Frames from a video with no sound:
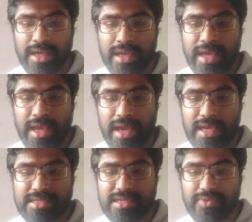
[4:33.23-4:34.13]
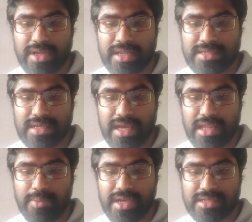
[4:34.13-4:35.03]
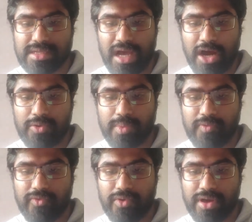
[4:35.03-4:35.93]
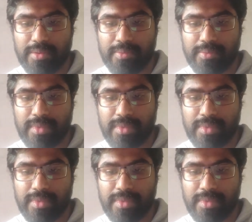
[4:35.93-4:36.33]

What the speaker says: he has driven his enemies out before him,